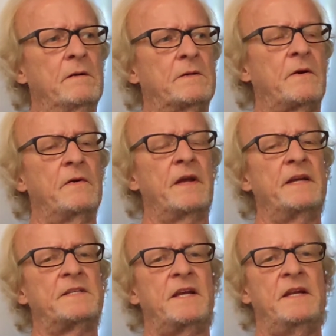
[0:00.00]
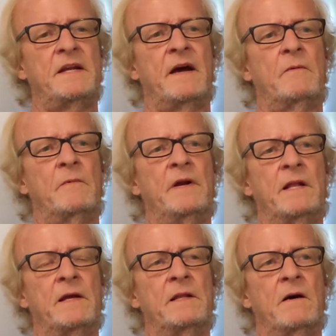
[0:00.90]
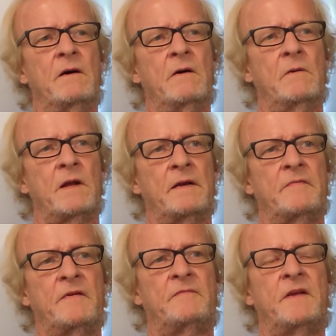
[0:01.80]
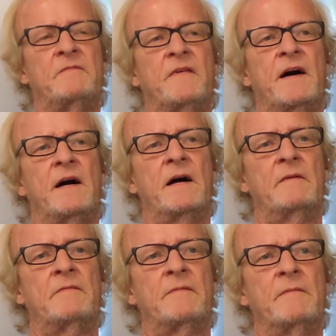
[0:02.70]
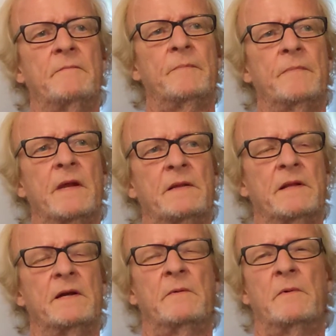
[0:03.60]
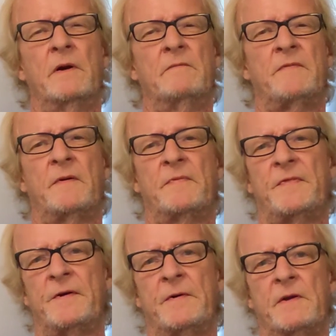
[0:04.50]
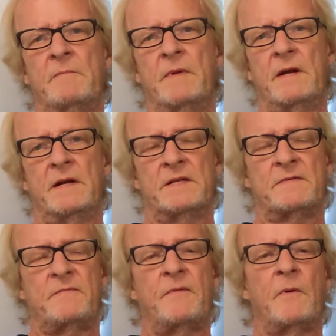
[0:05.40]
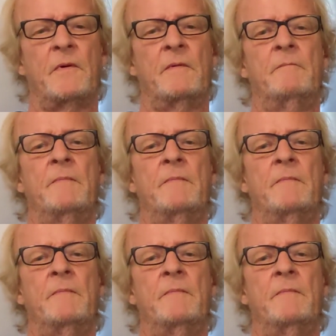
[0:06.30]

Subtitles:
turn the AC down really low, like 55, and let it run for 30 minutes for